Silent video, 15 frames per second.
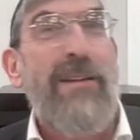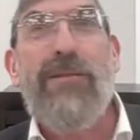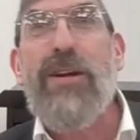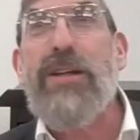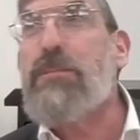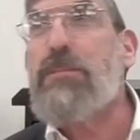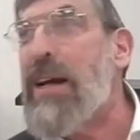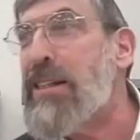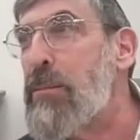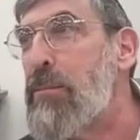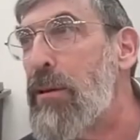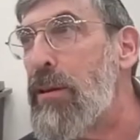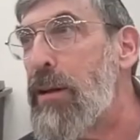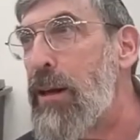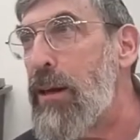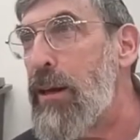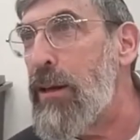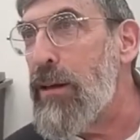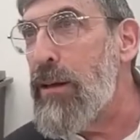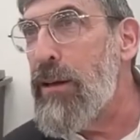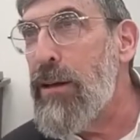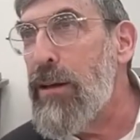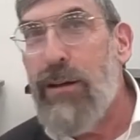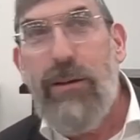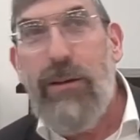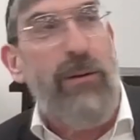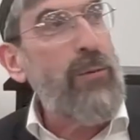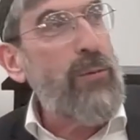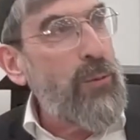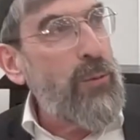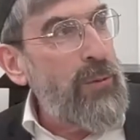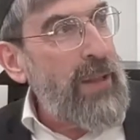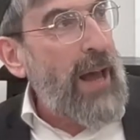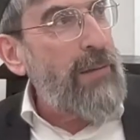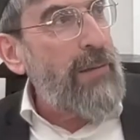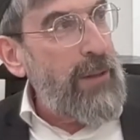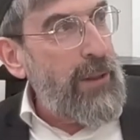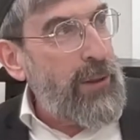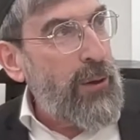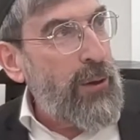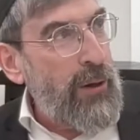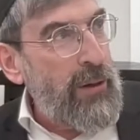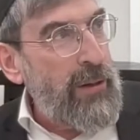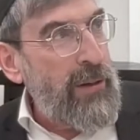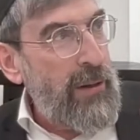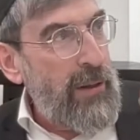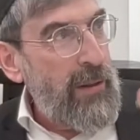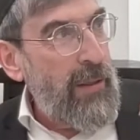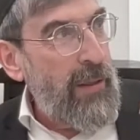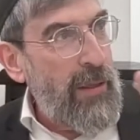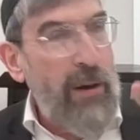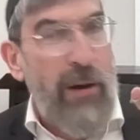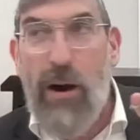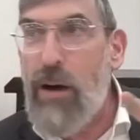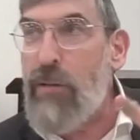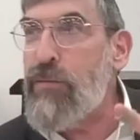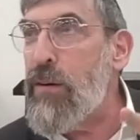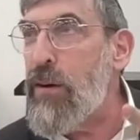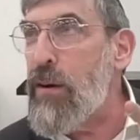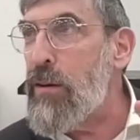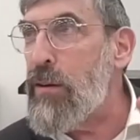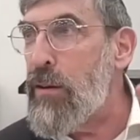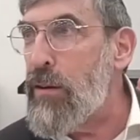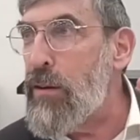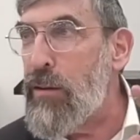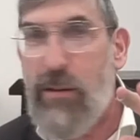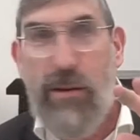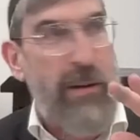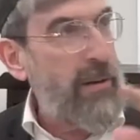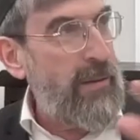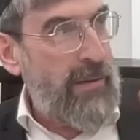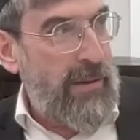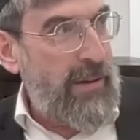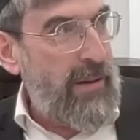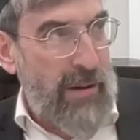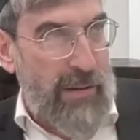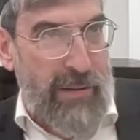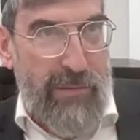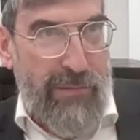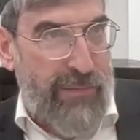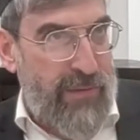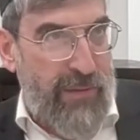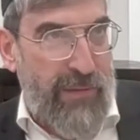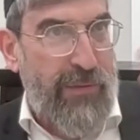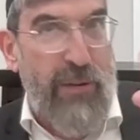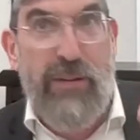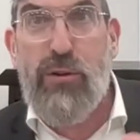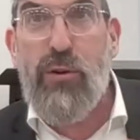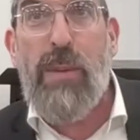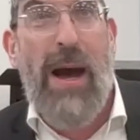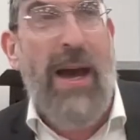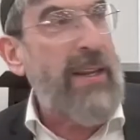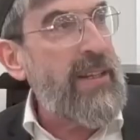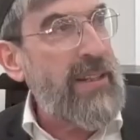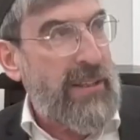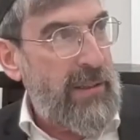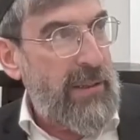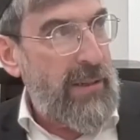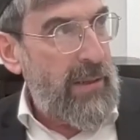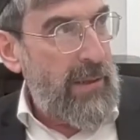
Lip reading: First possibility, you do not return the offer, the first two bodies.